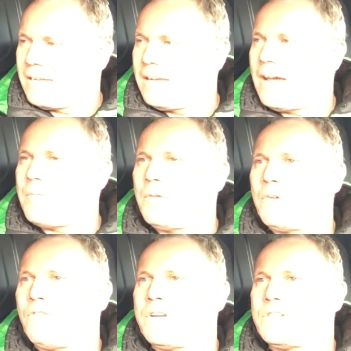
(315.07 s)
Yeah, I mean,
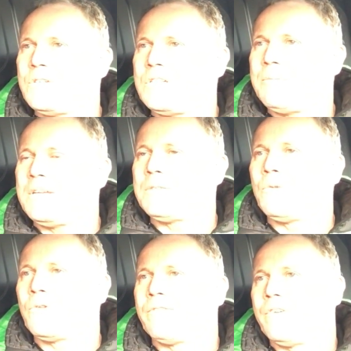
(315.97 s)
we've run 2 GPs
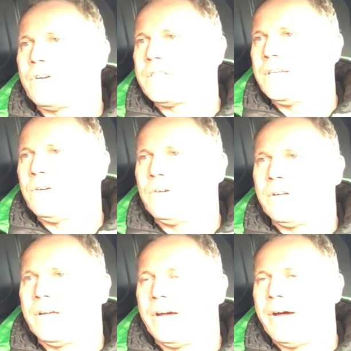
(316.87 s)
more than Fox Hill,
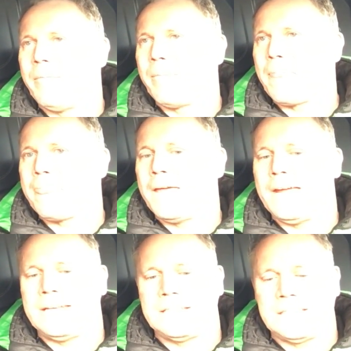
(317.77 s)

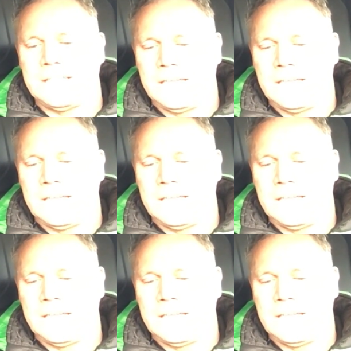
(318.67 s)
and